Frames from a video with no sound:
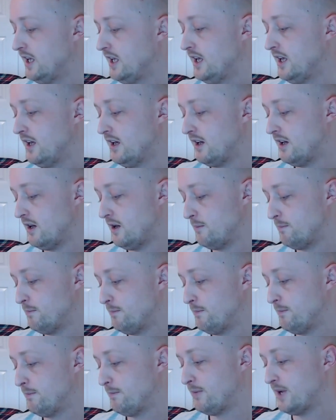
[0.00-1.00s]
But
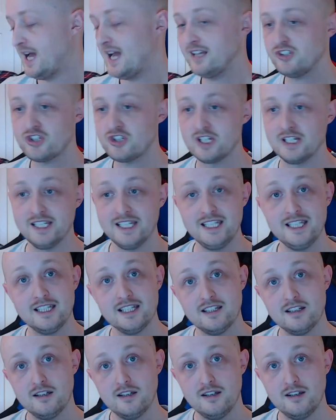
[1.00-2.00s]
actually,
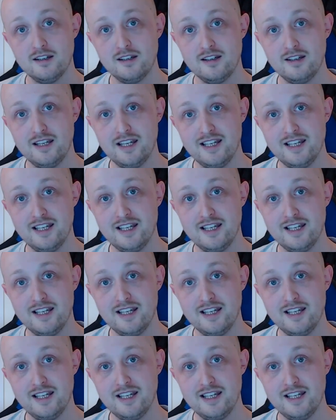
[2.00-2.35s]
it